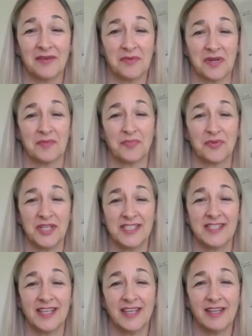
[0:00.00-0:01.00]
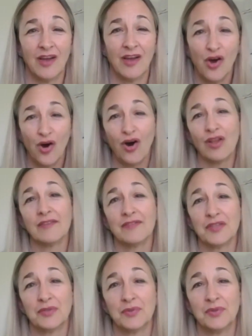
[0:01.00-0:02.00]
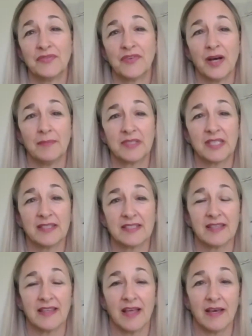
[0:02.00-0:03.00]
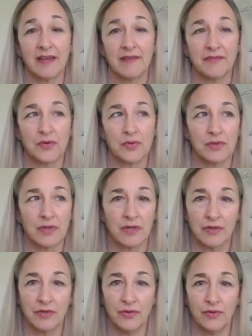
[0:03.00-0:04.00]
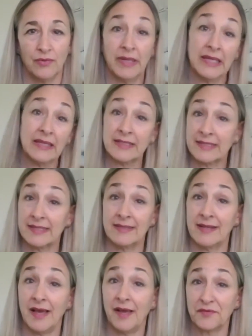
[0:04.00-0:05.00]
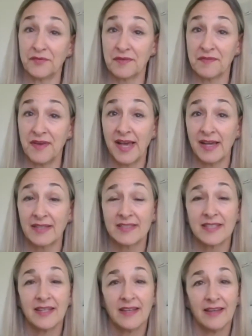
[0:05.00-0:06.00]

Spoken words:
I want to appreciate all of you who have come to listen live or who may listen after the fact,